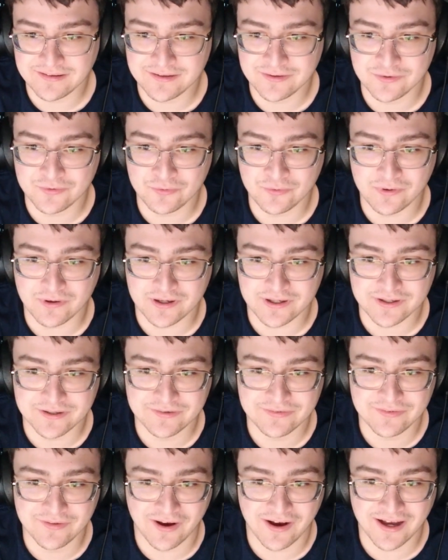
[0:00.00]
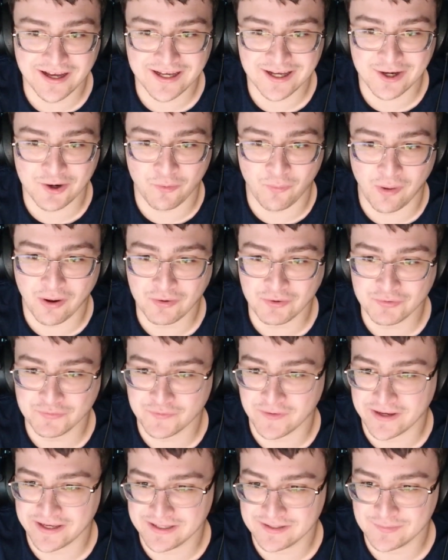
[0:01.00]
you are not
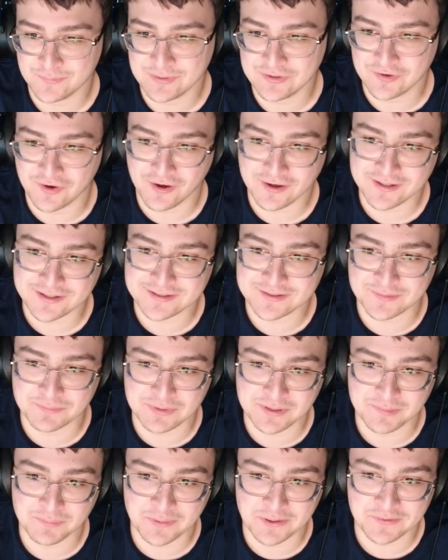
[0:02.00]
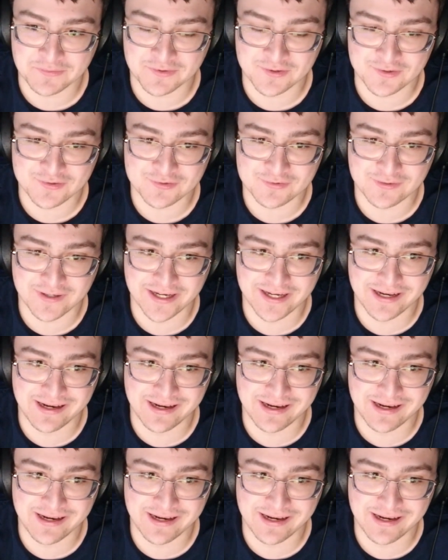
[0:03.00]
qualified to be talking to me about this, right?